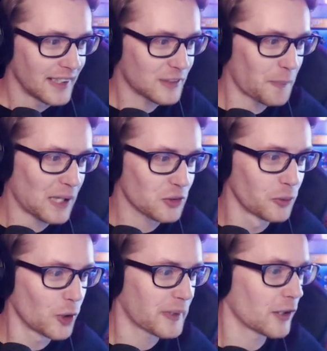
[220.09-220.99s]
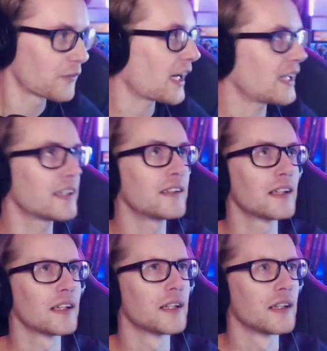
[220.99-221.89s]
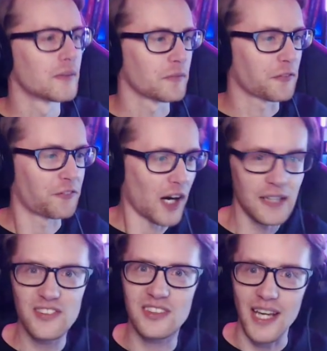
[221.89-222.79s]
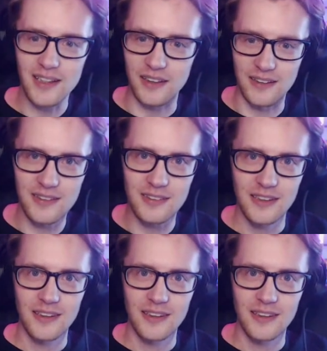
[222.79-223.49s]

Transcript: It's about to orbit overhead in five seconds.